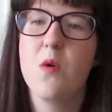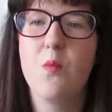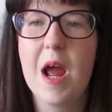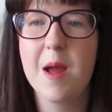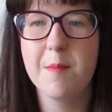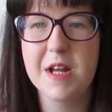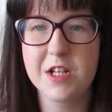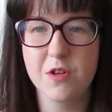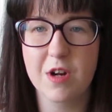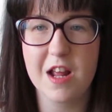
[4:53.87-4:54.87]
where it
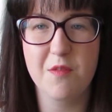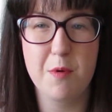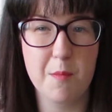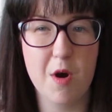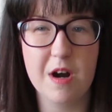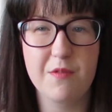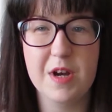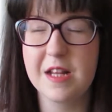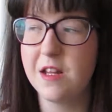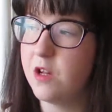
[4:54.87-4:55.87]
makes you look like you've put more
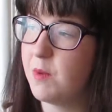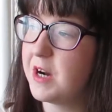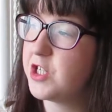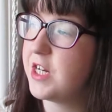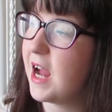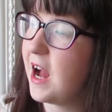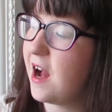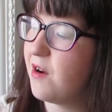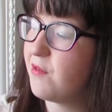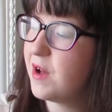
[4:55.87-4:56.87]
effort in than you actually
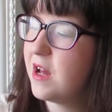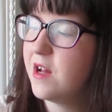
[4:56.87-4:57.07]
have.